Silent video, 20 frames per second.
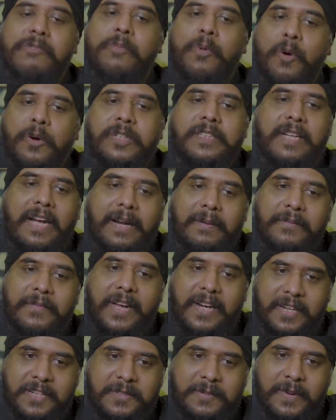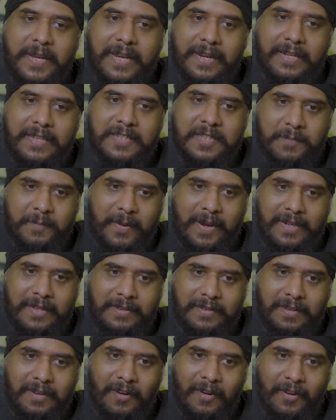more time that is being
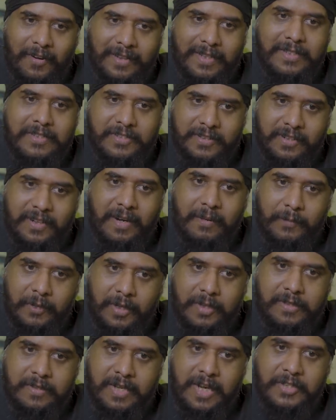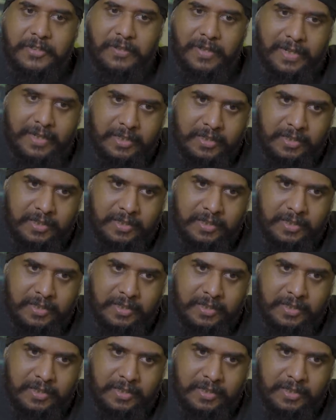spent on Instagram because naturally